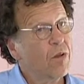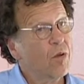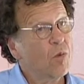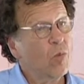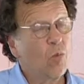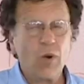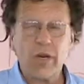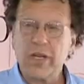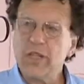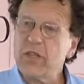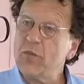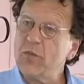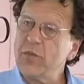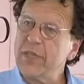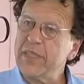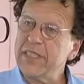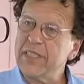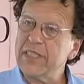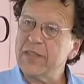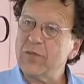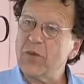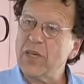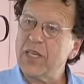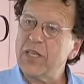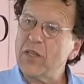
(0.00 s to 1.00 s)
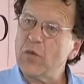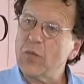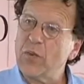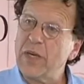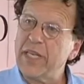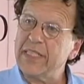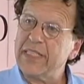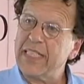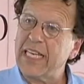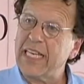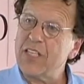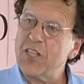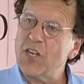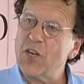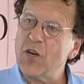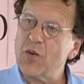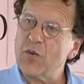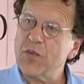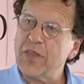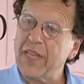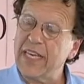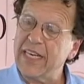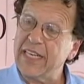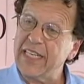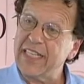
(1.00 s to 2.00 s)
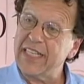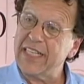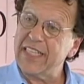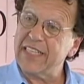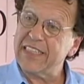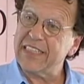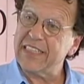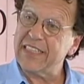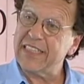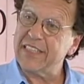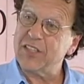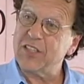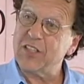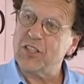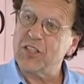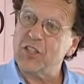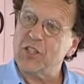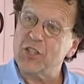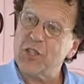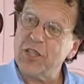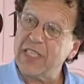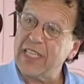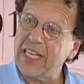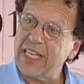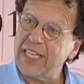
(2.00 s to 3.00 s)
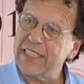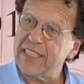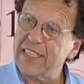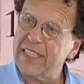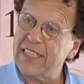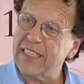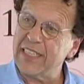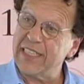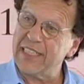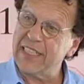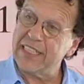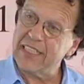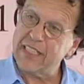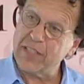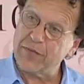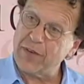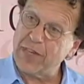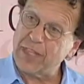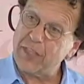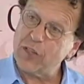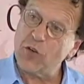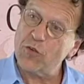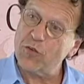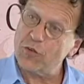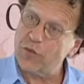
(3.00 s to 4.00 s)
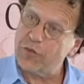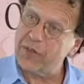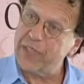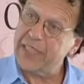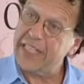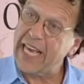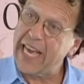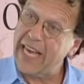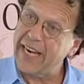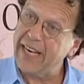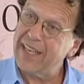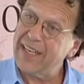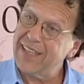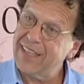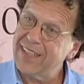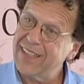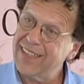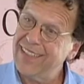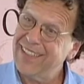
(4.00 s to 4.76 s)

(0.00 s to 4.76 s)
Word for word: one, of the reason, one of the ways I know that it's a good idea is if I don't forget it.